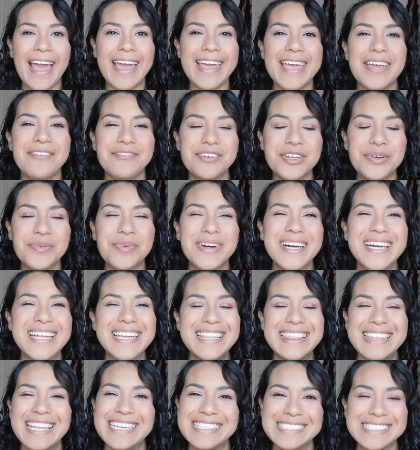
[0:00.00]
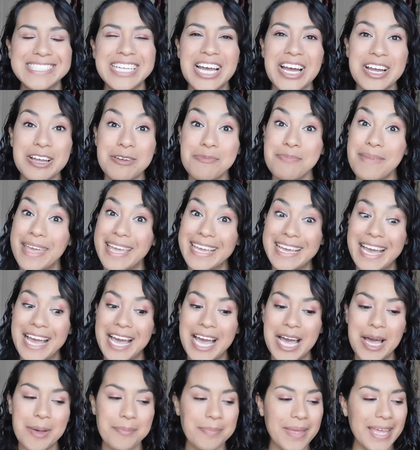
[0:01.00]
Hi everyone, let's talk
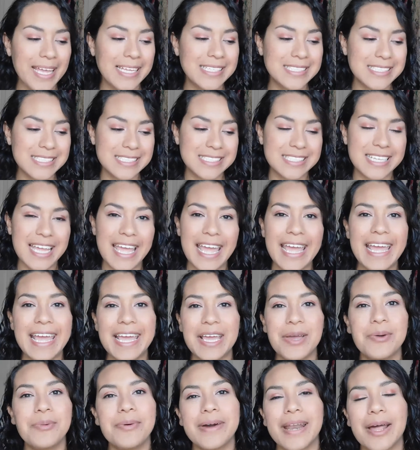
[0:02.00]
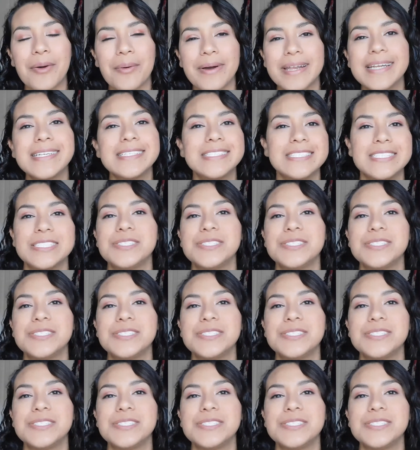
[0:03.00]
makeup and today what I want